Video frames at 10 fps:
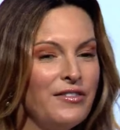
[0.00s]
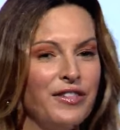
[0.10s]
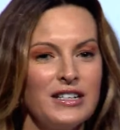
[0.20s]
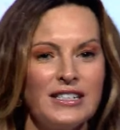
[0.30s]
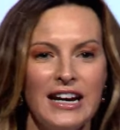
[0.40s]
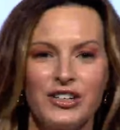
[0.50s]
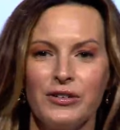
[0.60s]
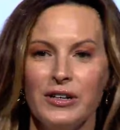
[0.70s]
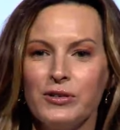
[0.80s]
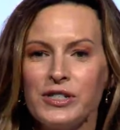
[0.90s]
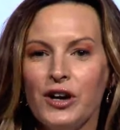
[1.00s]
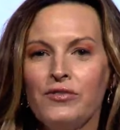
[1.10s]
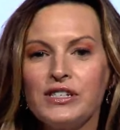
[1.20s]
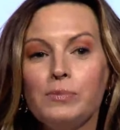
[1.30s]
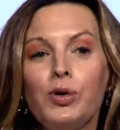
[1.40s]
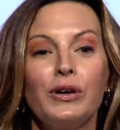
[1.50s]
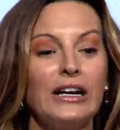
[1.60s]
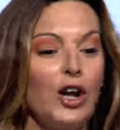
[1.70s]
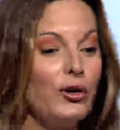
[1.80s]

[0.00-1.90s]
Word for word: for the sector and also for supporting local